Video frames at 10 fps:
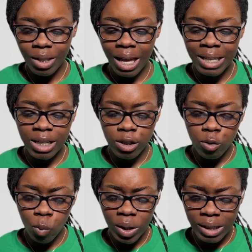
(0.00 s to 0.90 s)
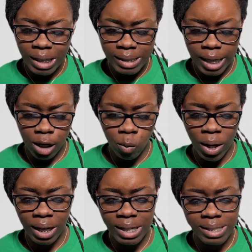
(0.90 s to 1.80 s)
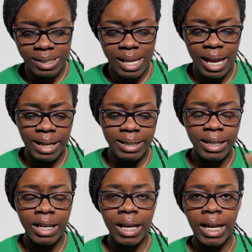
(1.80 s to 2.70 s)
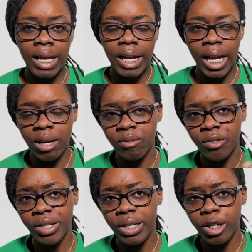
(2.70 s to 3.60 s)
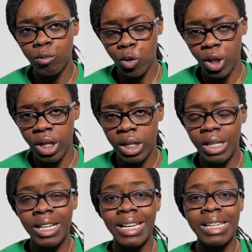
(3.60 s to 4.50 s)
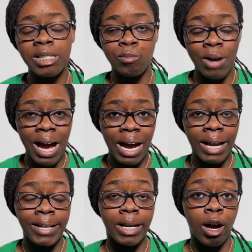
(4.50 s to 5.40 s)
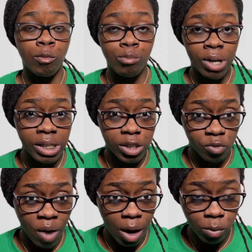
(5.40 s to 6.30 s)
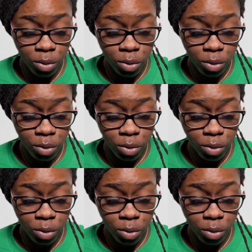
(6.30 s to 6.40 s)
Another one key takeaway is that every community is by a bus route.